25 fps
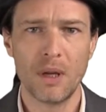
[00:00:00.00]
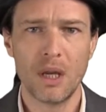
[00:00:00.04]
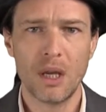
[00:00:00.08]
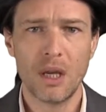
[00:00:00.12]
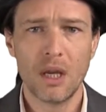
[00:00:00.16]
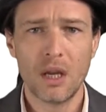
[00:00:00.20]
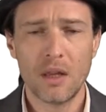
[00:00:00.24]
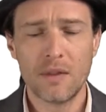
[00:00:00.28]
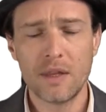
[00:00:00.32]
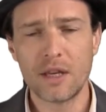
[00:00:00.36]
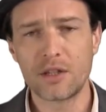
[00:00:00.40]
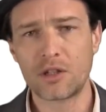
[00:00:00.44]

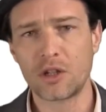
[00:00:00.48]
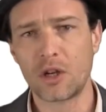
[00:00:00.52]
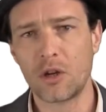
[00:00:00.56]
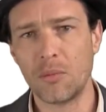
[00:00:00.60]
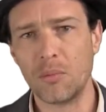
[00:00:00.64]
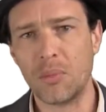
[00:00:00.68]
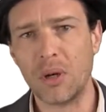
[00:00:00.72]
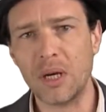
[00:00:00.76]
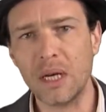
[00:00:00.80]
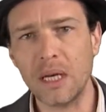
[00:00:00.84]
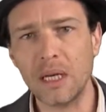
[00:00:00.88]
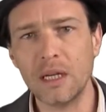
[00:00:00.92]
And that's a
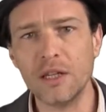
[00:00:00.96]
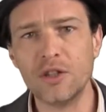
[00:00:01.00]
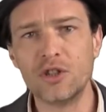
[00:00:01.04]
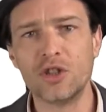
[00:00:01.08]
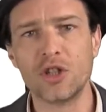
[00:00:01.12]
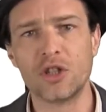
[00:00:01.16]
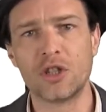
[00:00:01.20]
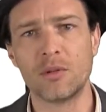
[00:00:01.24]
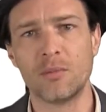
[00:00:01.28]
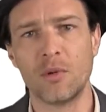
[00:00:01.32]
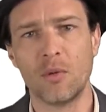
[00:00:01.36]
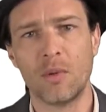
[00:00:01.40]
completely
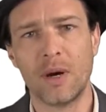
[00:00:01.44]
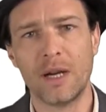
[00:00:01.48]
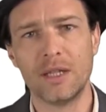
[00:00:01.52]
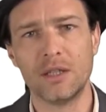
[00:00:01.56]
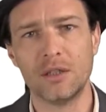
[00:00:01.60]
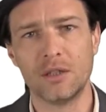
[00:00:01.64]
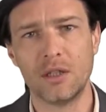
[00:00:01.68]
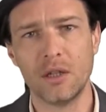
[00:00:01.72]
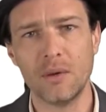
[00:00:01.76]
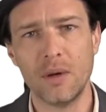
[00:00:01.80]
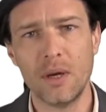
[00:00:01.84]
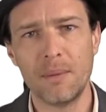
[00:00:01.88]
legitimate way
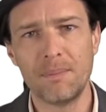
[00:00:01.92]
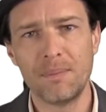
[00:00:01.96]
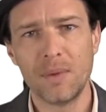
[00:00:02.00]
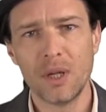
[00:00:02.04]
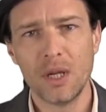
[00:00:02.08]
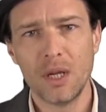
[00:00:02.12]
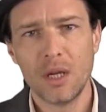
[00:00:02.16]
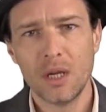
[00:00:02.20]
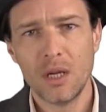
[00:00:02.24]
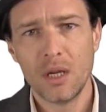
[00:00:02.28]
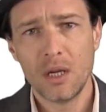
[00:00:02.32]
to do it.